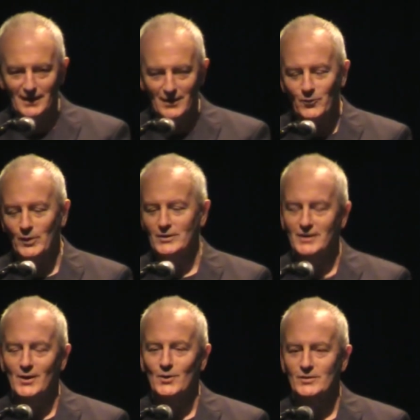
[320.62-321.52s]
if we
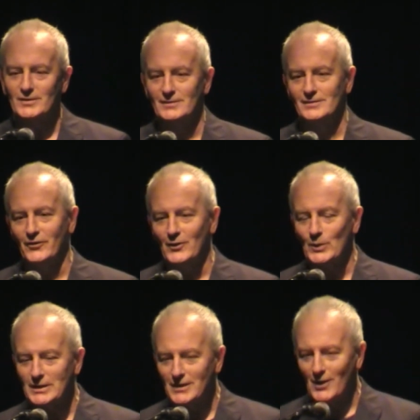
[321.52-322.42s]
did
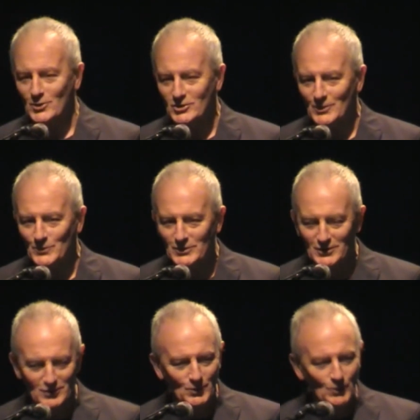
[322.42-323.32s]
our sums at
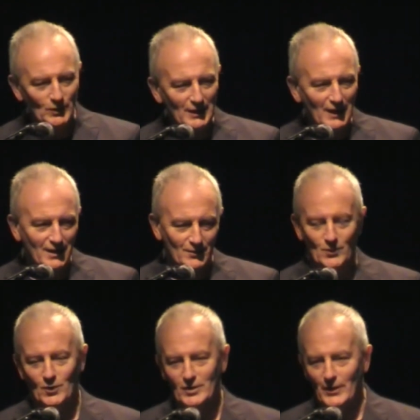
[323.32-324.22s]
school and
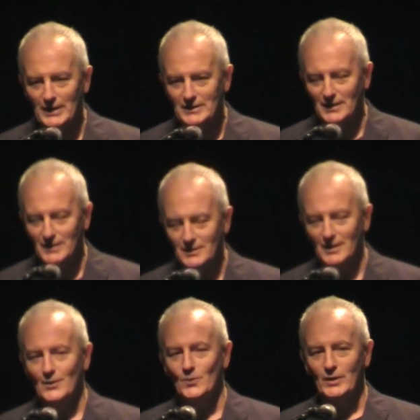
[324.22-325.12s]
wrote our essays,
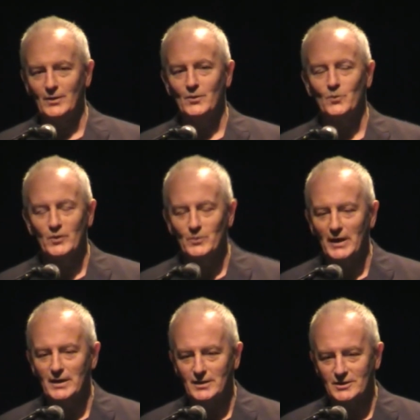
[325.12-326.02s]
we
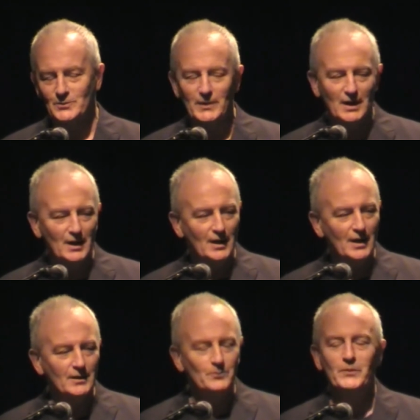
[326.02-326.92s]
might just
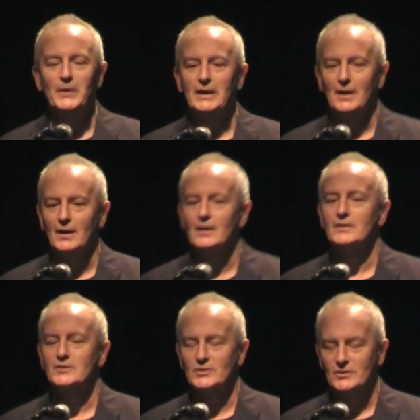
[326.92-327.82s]
be a
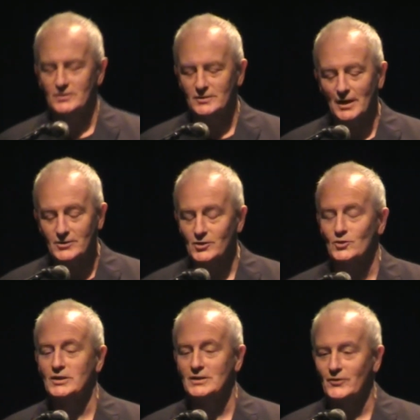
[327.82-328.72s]

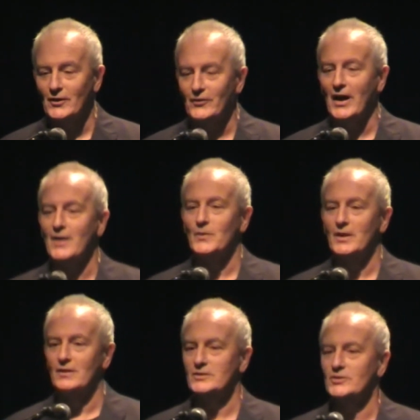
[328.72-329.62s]
successful
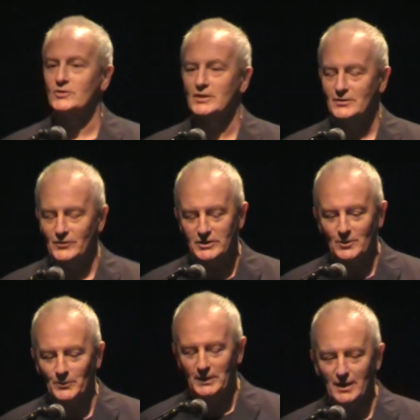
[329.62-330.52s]
farmer or a successful
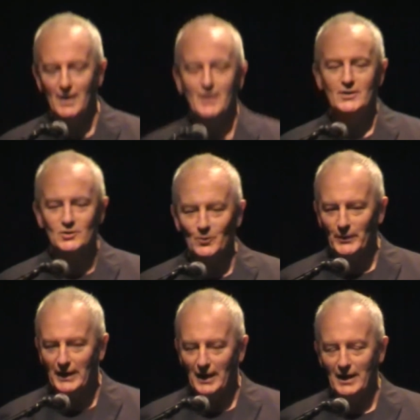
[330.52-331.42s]
something
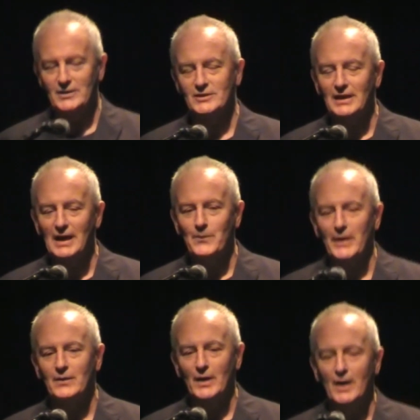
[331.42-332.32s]
someday, escape
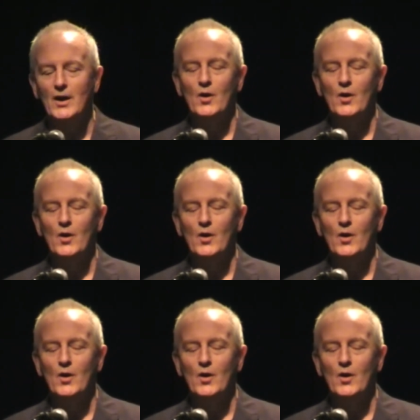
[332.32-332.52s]
anyway,